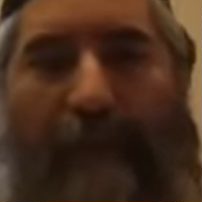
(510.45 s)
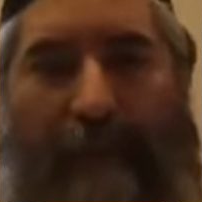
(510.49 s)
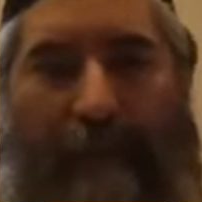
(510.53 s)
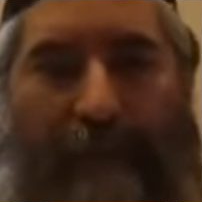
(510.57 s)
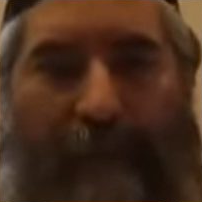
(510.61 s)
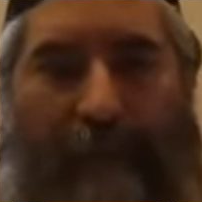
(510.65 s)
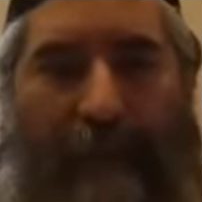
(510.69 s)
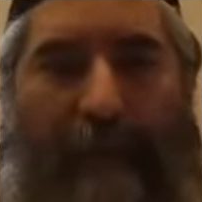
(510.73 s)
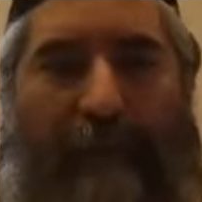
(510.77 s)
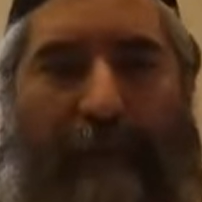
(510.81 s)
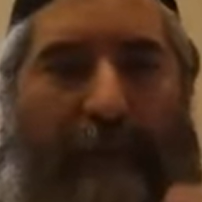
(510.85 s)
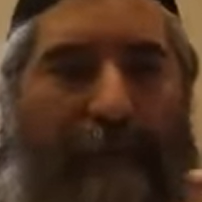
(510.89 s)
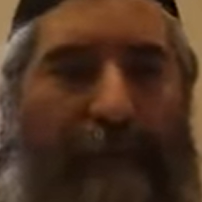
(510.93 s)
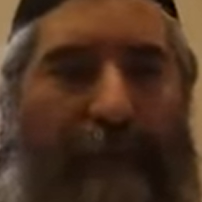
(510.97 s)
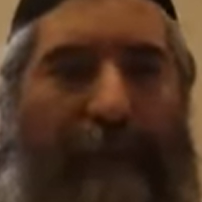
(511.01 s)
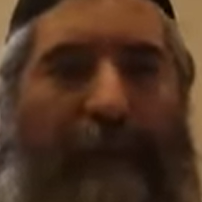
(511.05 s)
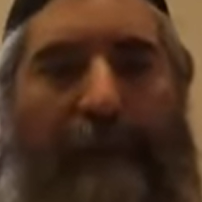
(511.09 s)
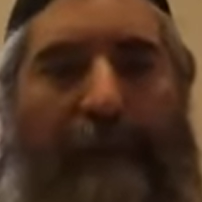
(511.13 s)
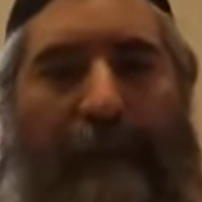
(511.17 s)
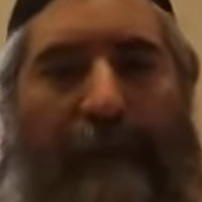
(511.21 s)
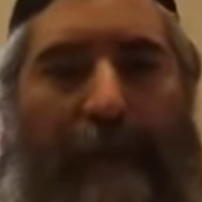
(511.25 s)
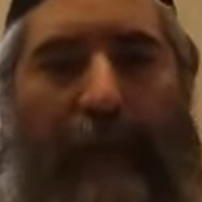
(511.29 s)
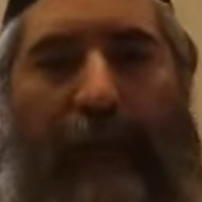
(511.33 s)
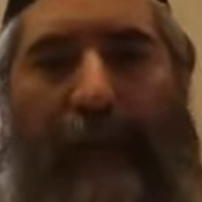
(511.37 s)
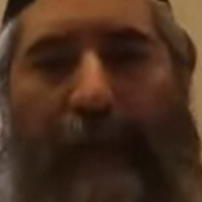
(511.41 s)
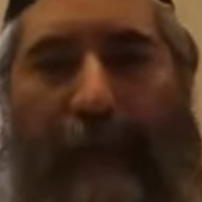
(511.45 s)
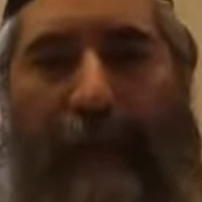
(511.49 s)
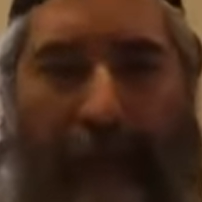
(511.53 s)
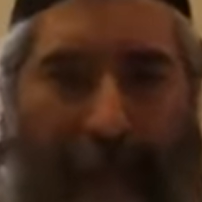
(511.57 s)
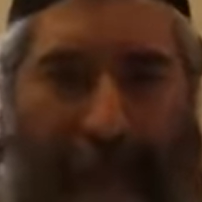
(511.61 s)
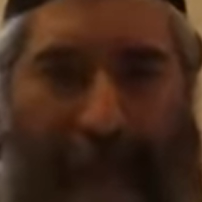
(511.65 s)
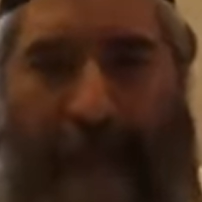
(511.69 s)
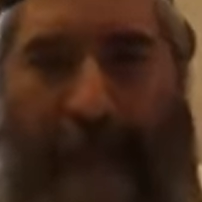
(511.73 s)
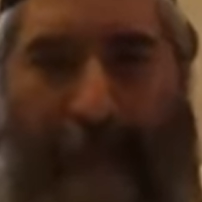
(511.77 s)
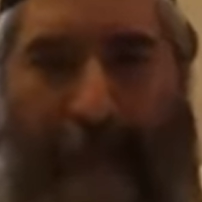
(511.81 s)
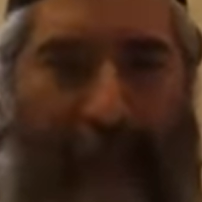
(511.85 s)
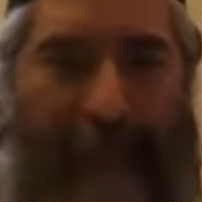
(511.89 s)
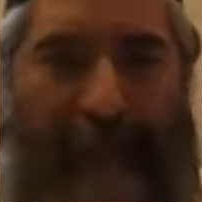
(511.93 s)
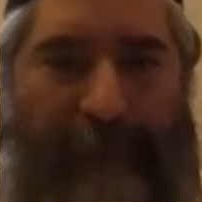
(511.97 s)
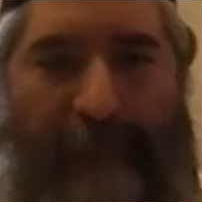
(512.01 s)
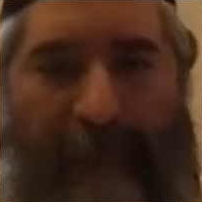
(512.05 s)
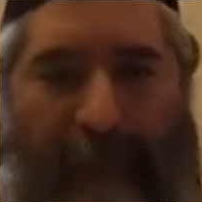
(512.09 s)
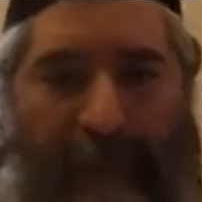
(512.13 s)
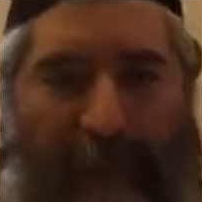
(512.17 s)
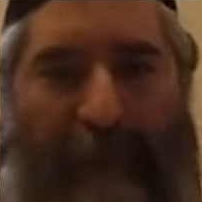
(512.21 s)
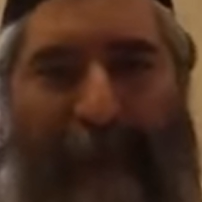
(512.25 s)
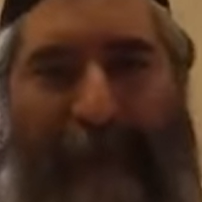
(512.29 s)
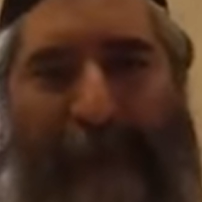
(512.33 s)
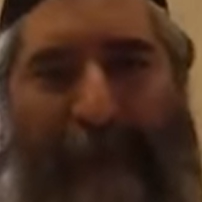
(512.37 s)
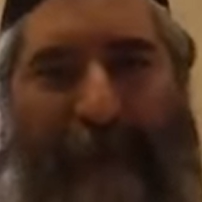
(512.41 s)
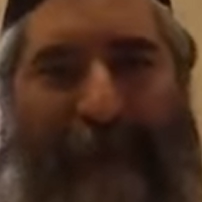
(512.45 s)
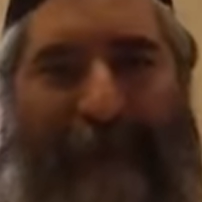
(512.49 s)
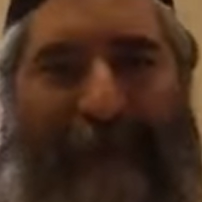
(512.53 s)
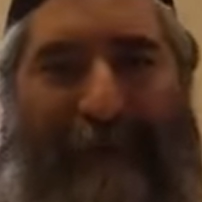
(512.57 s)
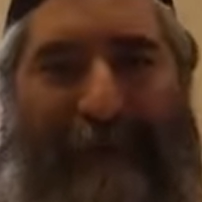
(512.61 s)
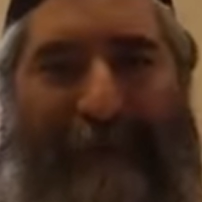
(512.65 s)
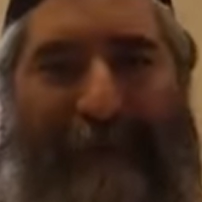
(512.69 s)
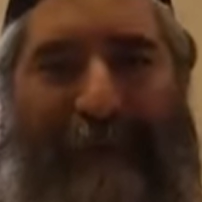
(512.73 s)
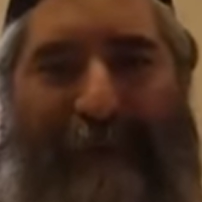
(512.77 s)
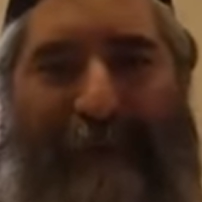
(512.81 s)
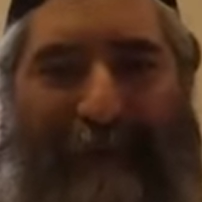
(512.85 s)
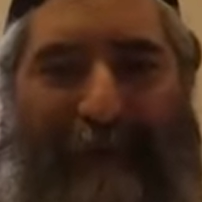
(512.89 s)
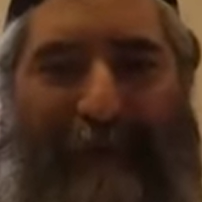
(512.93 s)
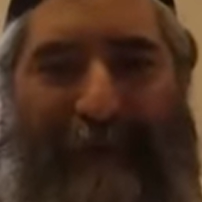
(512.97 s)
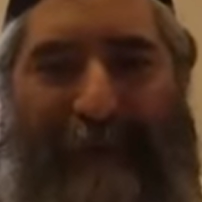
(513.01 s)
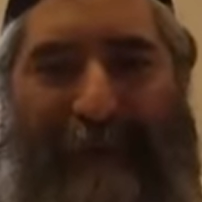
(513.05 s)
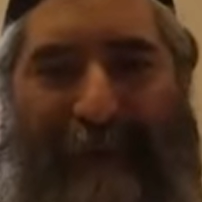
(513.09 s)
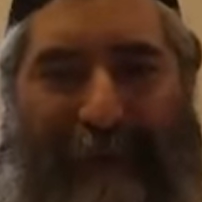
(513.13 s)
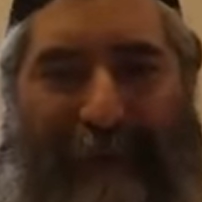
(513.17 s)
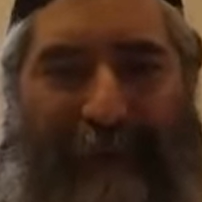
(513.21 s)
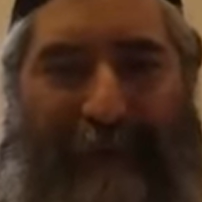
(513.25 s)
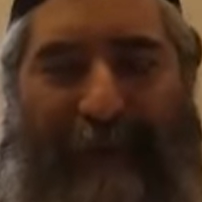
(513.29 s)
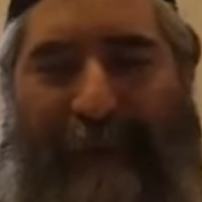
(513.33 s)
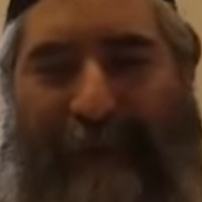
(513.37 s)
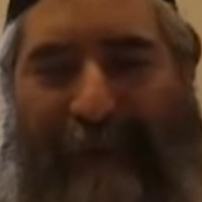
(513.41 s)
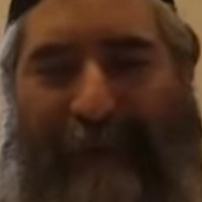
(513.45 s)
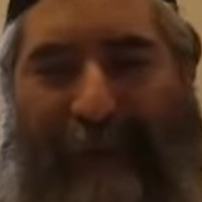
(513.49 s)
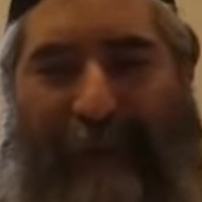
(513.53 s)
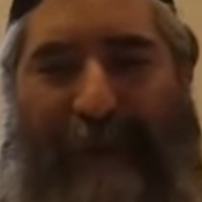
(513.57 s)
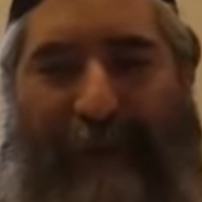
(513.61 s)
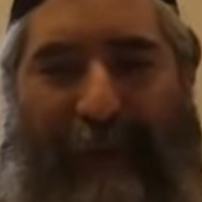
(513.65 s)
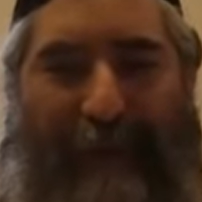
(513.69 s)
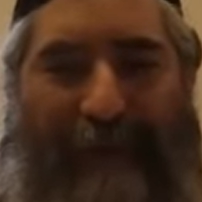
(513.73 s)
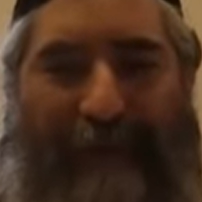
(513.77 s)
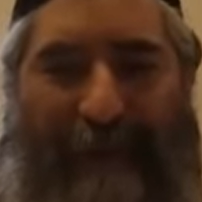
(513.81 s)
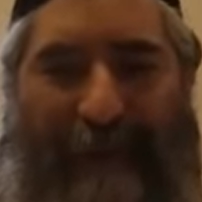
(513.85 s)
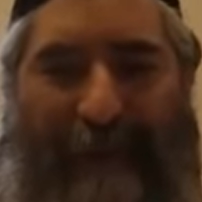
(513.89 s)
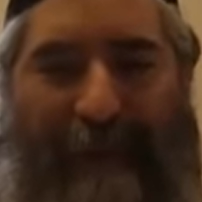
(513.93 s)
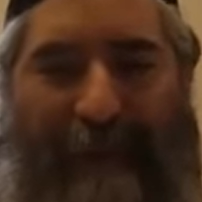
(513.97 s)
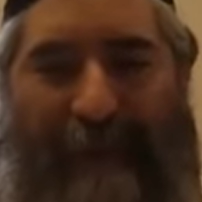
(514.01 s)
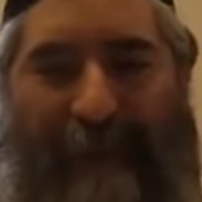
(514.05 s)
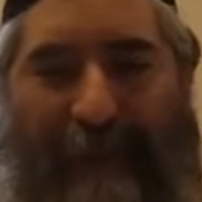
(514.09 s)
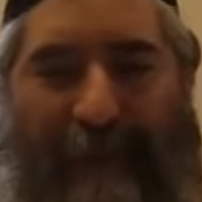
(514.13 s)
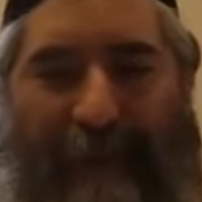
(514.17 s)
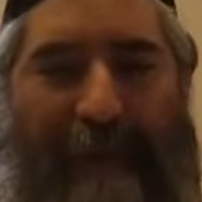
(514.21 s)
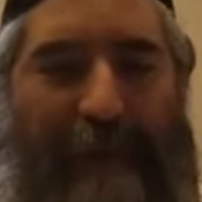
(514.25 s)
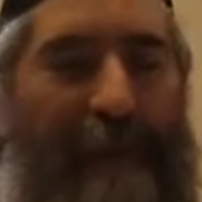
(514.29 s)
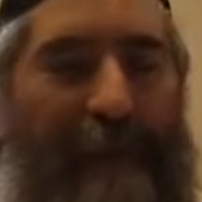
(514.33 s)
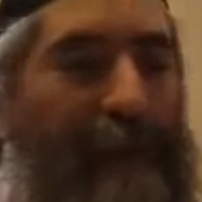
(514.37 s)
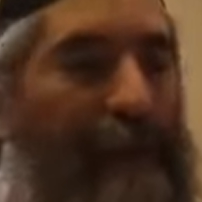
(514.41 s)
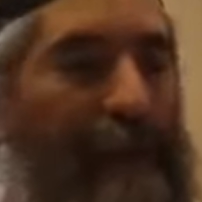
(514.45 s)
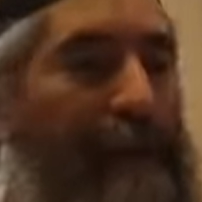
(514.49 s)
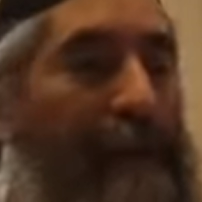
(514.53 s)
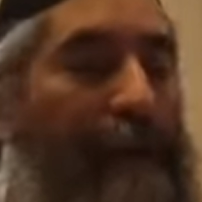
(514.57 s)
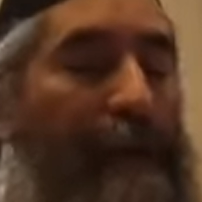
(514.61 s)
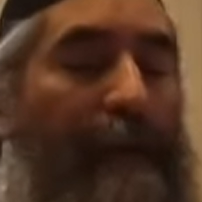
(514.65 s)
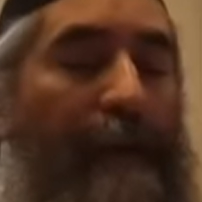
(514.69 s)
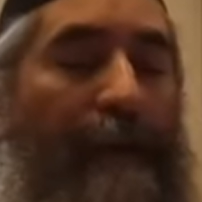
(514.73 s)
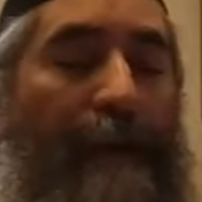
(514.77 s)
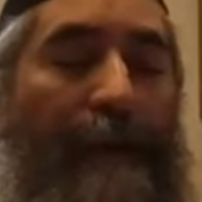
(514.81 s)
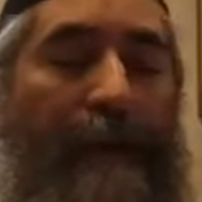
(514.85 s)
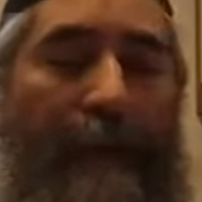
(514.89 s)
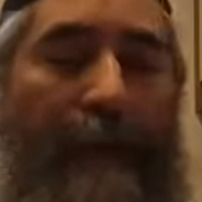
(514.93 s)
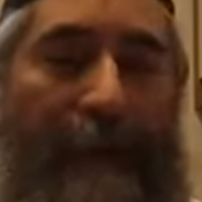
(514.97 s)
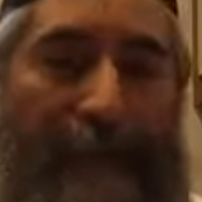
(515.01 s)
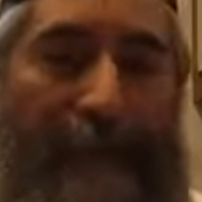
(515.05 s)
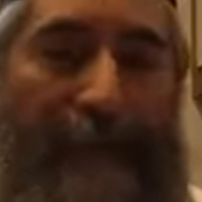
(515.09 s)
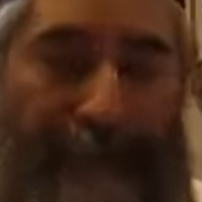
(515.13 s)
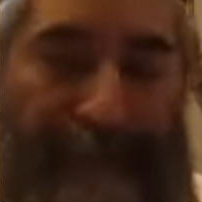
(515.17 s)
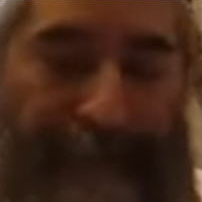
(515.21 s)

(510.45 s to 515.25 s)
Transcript: I'm sorry, but I live based on those teachings. Yes, sir. Okay.